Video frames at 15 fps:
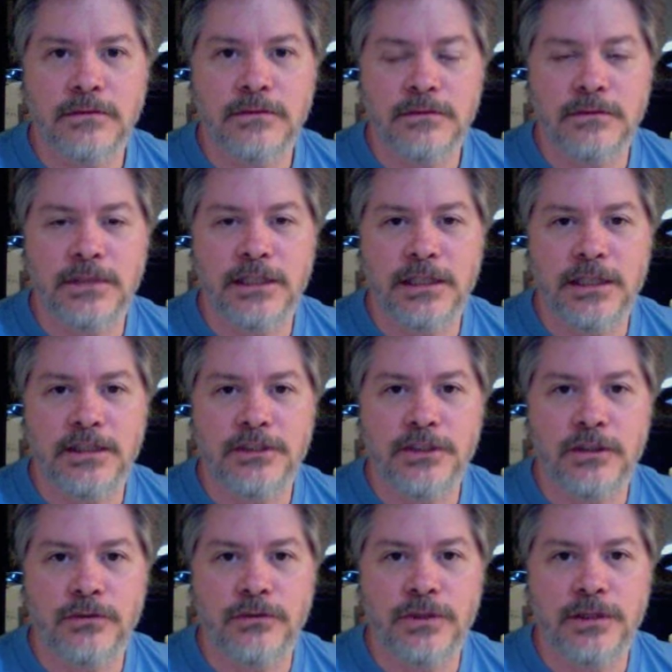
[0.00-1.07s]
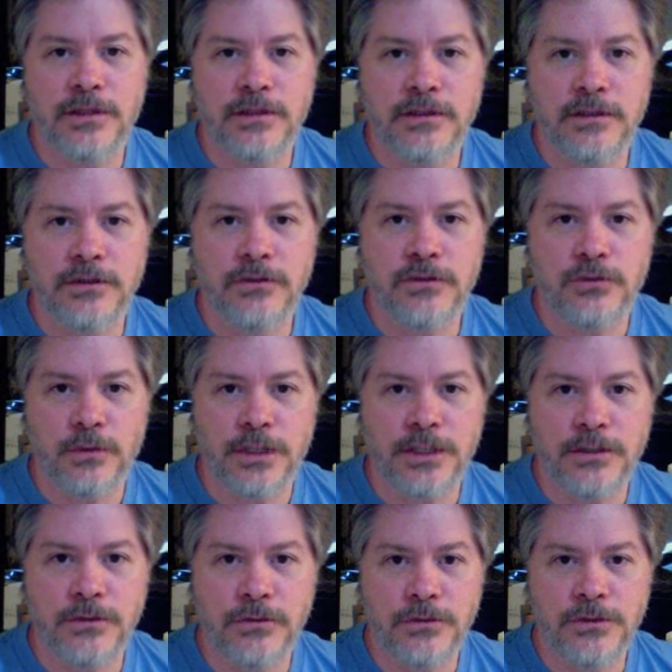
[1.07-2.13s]
they let children use
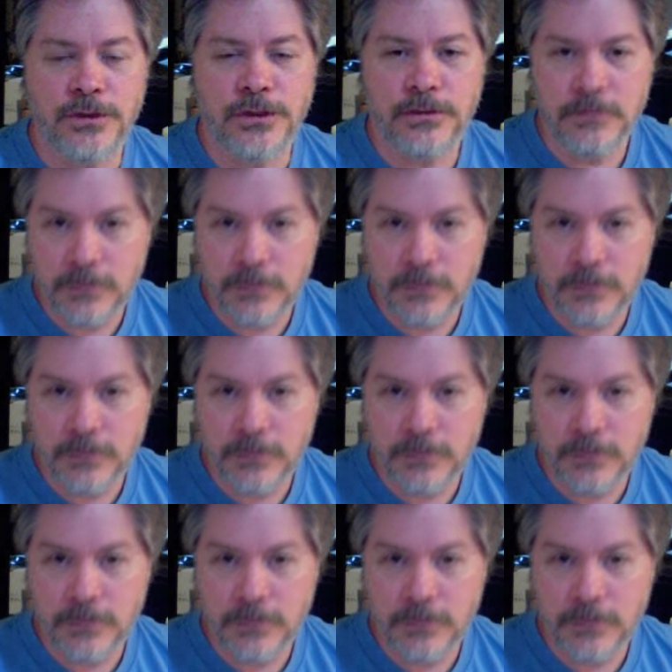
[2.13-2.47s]
22s.